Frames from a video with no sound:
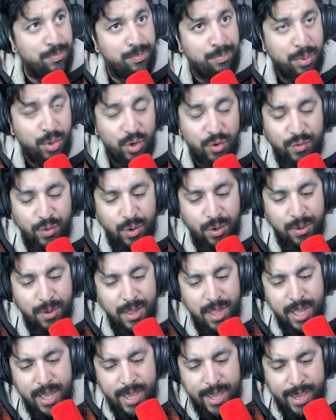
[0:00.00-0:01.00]
beautiful,
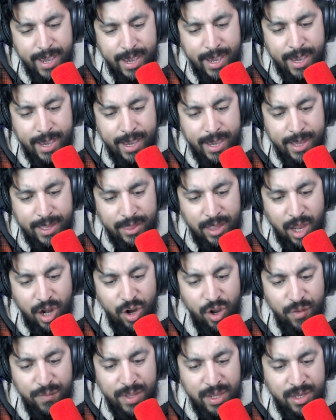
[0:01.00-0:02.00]
and I
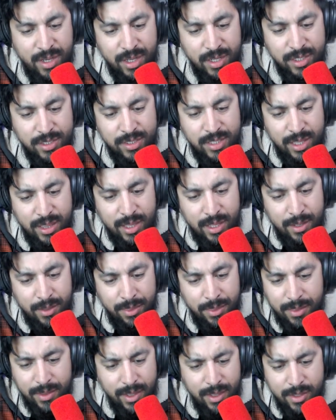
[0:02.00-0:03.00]
love it because
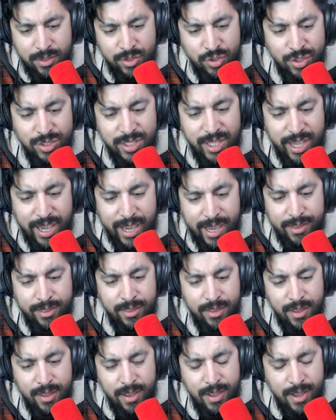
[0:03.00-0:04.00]
towards the
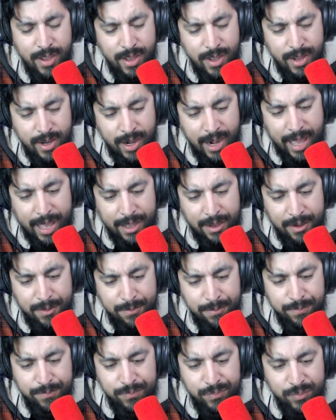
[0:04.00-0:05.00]
end, like,
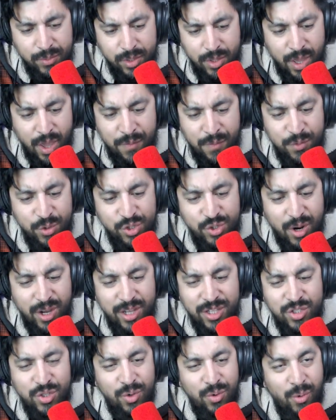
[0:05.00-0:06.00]
if you draw
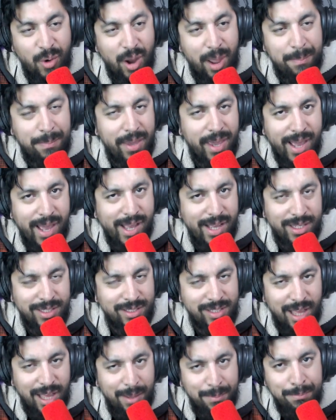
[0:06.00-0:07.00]
into crappy ass
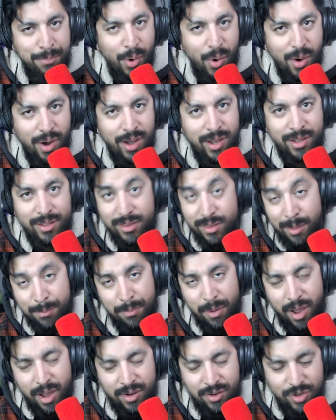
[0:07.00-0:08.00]
like Boa, the
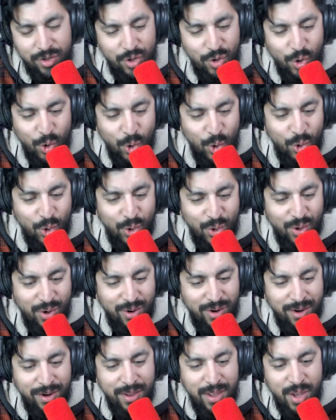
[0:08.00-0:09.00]
blocker,
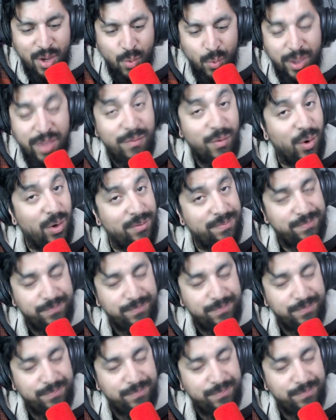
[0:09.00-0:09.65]
or Weevil,